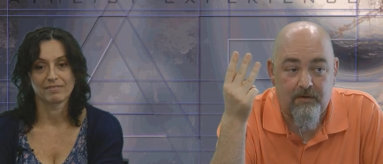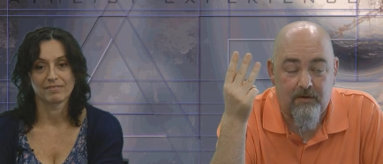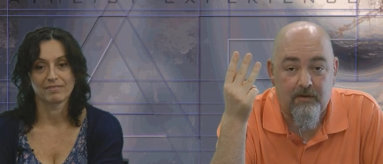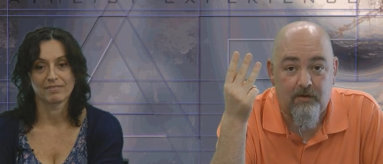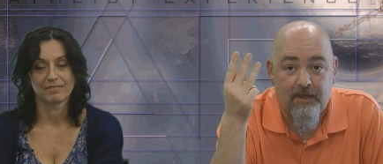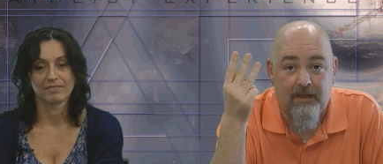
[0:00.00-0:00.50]

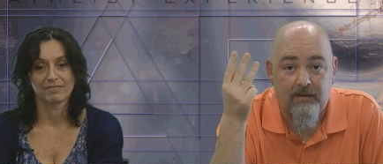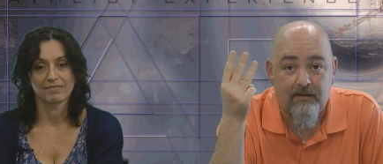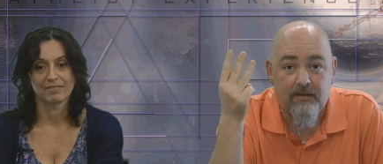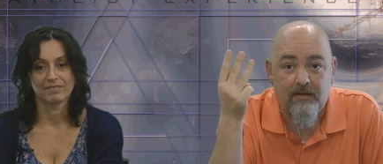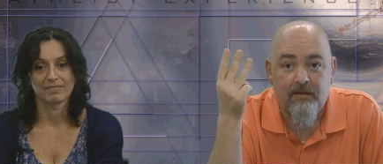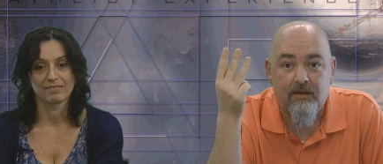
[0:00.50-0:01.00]
Speaker 1: Okay.
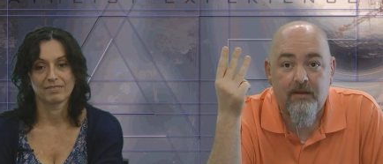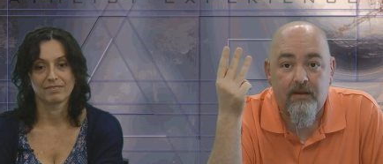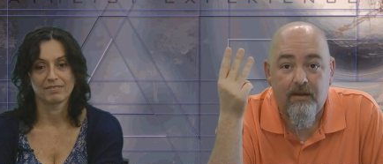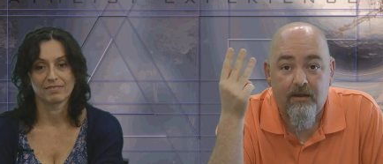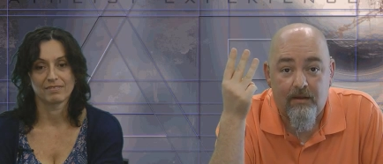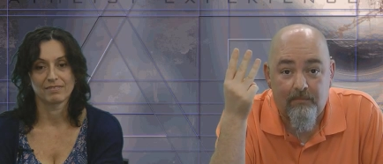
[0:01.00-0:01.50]

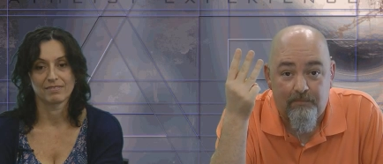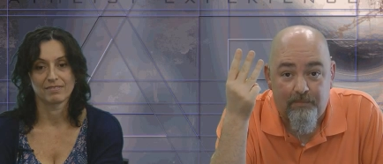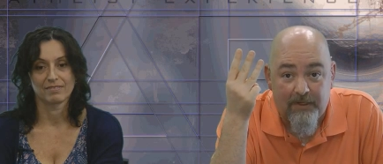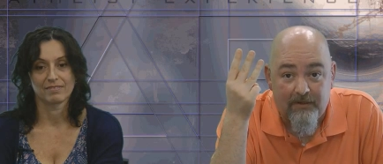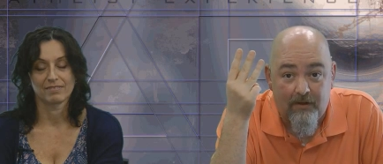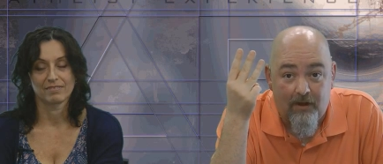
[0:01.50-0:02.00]

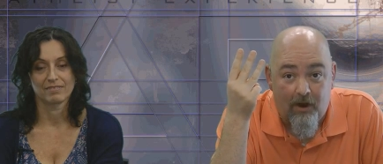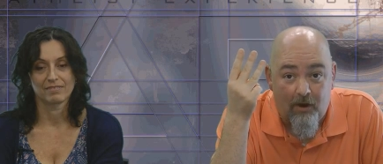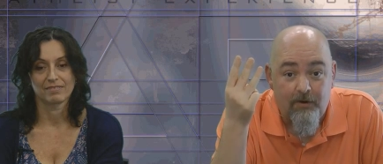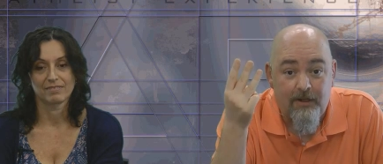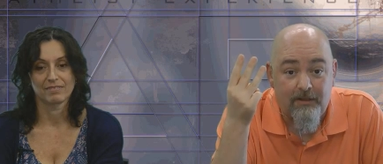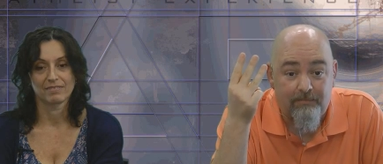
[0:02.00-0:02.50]
But
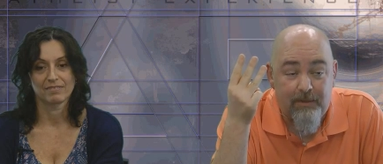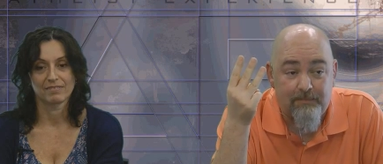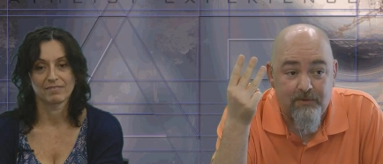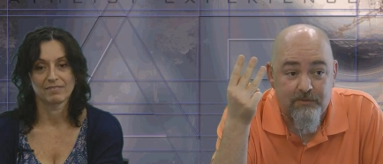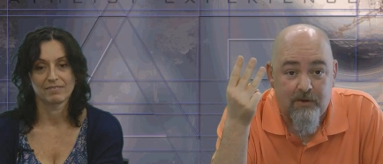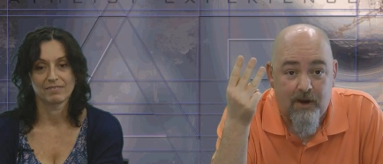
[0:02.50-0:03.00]
owning
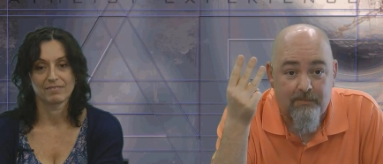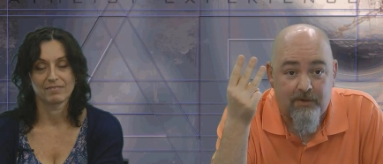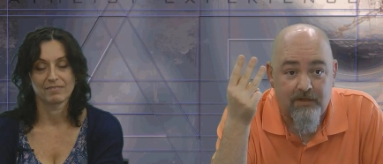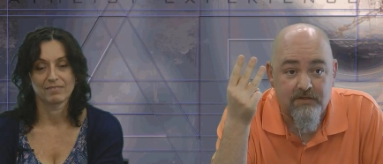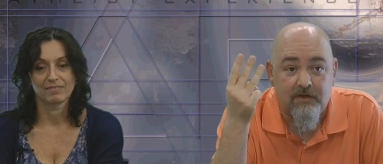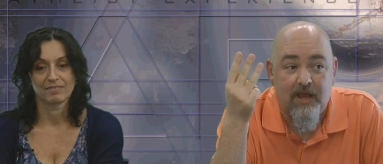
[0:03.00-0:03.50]
people's
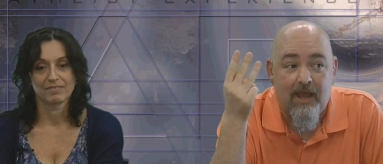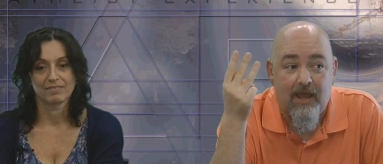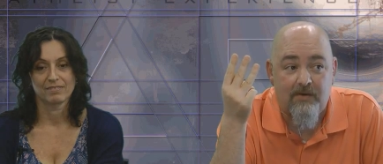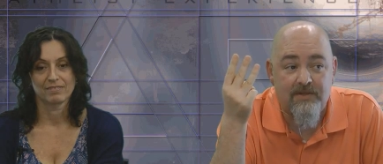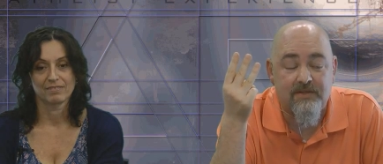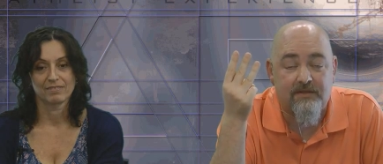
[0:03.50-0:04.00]
property. So now,
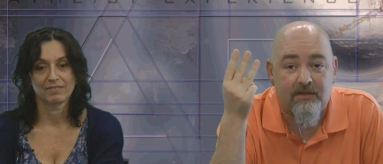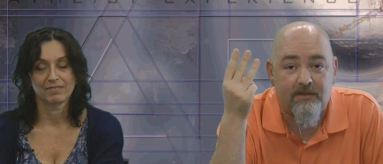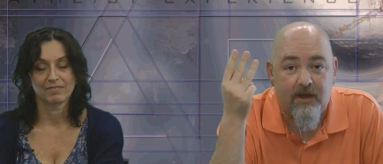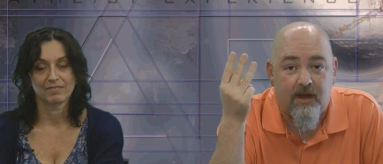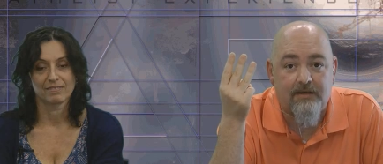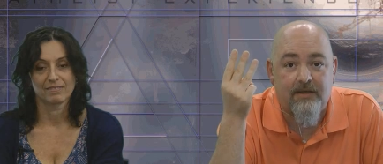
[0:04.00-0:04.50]
how is it that
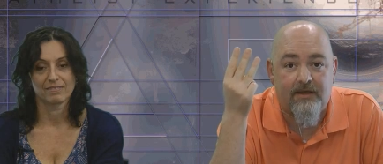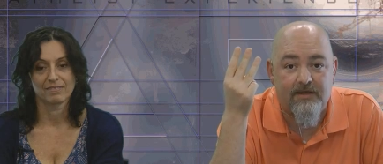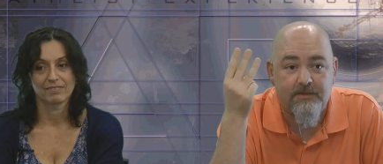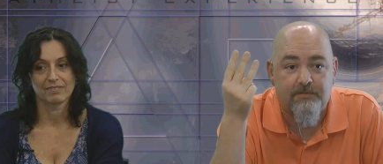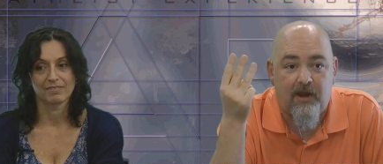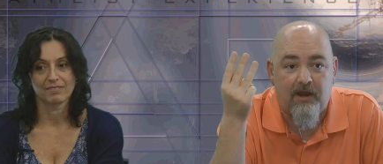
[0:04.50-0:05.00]
God can
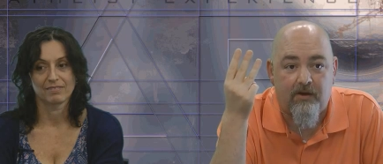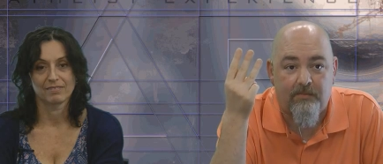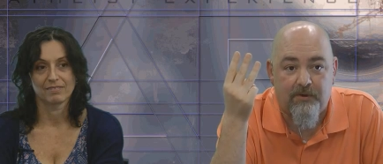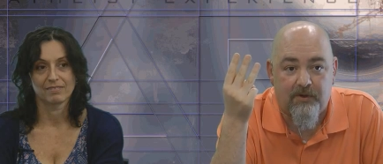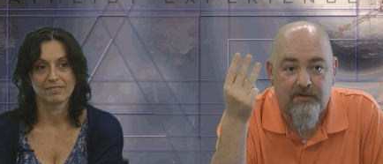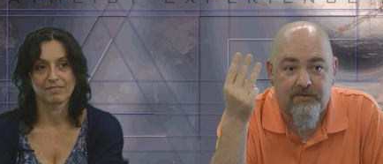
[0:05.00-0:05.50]
inspire a
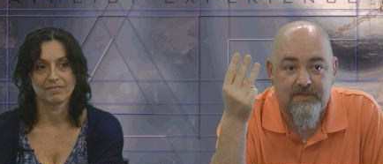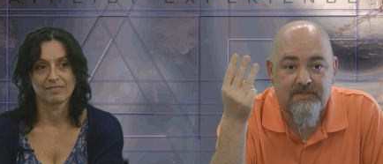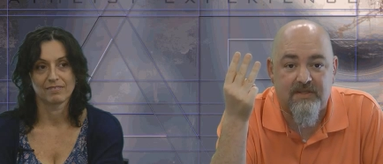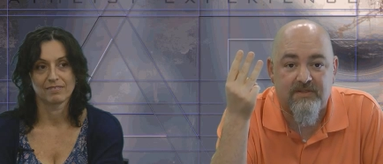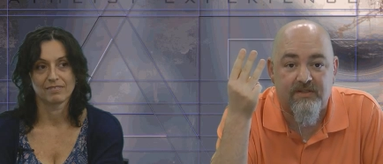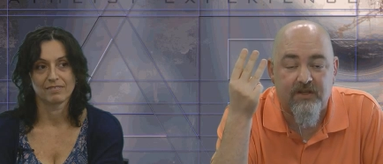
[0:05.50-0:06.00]
book that says it's